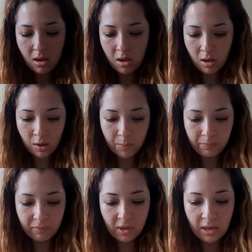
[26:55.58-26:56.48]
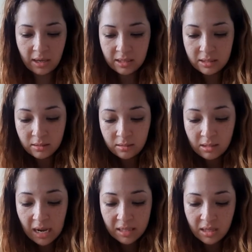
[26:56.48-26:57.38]
Um, I
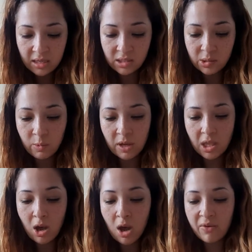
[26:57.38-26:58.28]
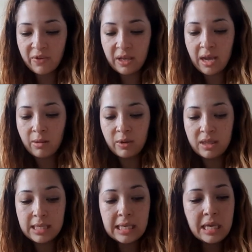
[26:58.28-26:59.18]
dyed this with coffee and with
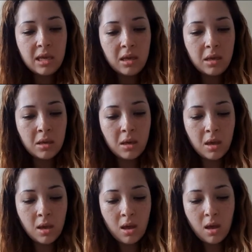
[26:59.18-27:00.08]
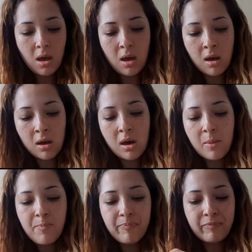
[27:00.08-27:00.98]
tea,
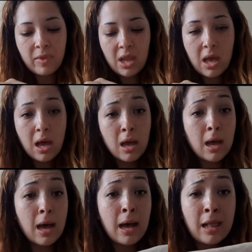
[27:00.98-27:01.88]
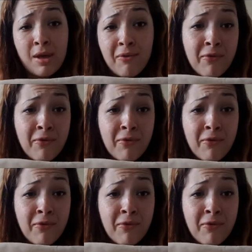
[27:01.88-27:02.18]
um, a la